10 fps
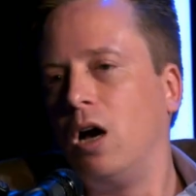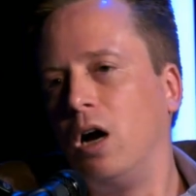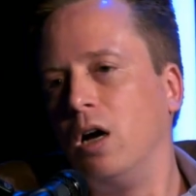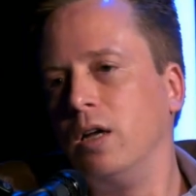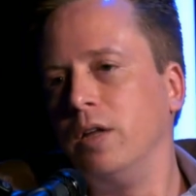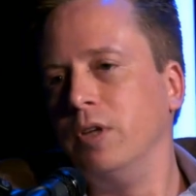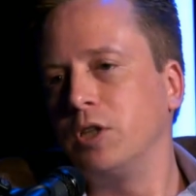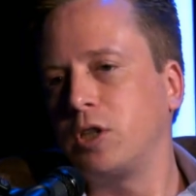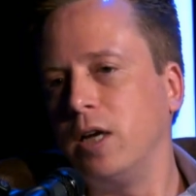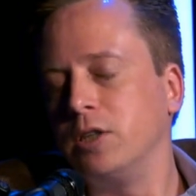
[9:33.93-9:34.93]
In this
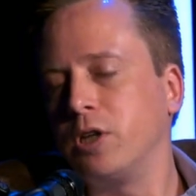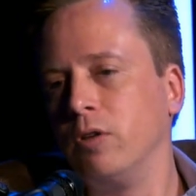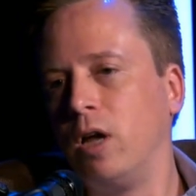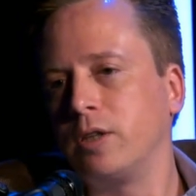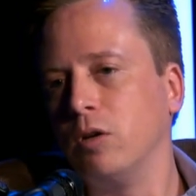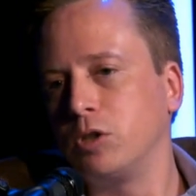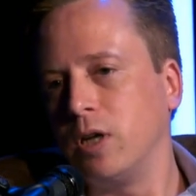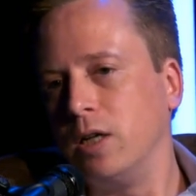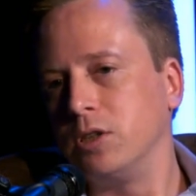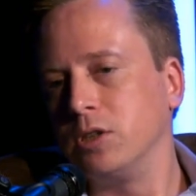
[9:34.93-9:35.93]
case, unlike those
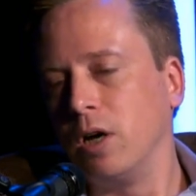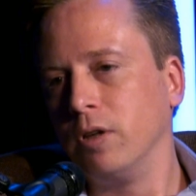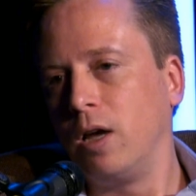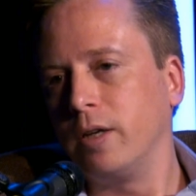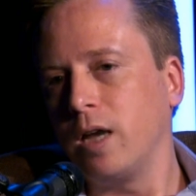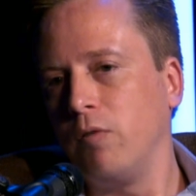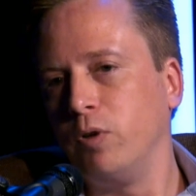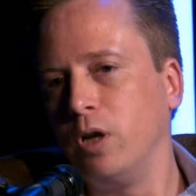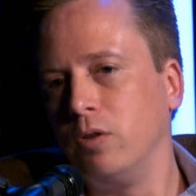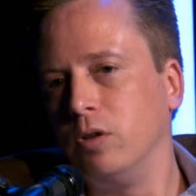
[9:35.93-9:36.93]
cases, unlike
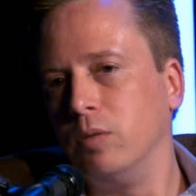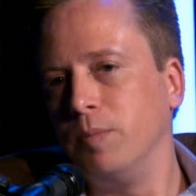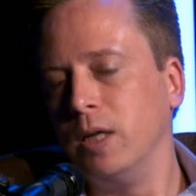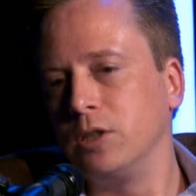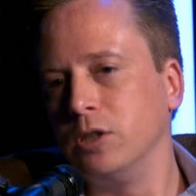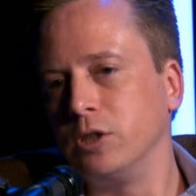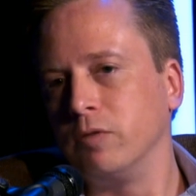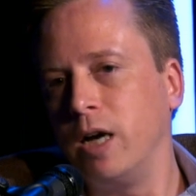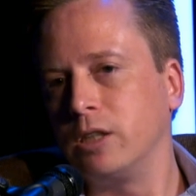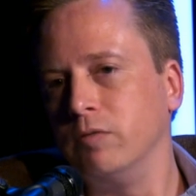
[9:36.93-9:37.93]
every other instance of
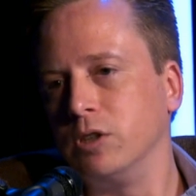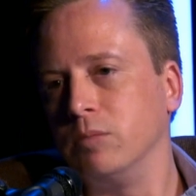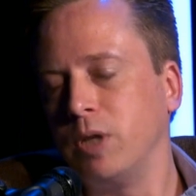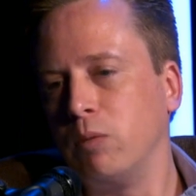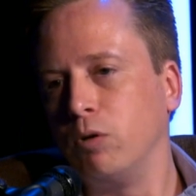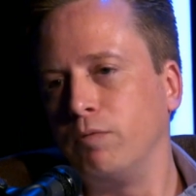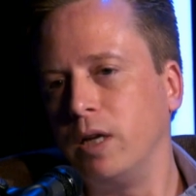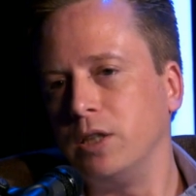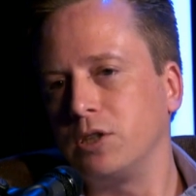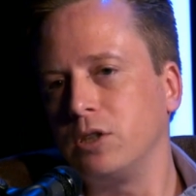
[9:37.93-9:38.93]
activism, they will
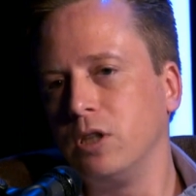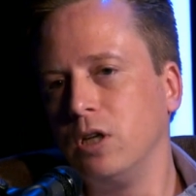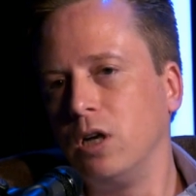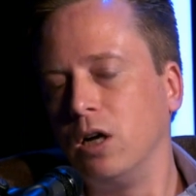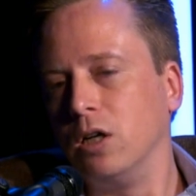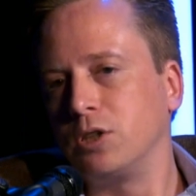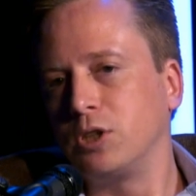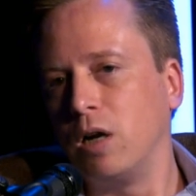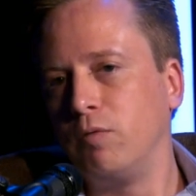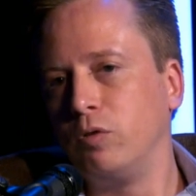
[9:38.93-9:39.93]
face
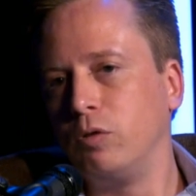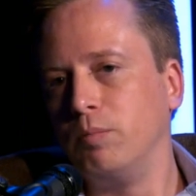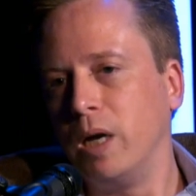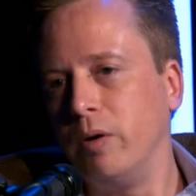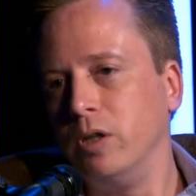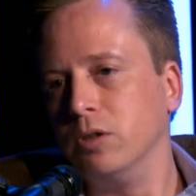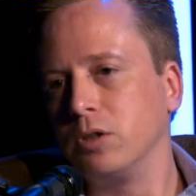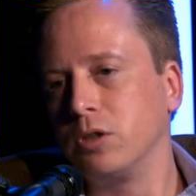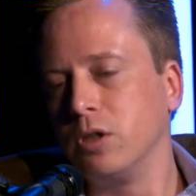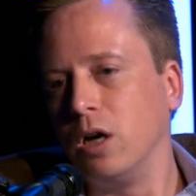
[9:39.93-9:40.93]
several
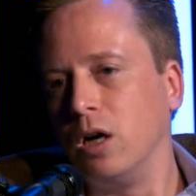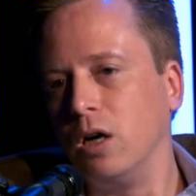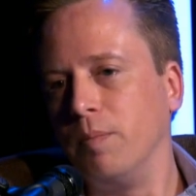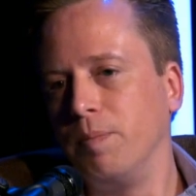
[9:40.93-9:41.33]
barriers to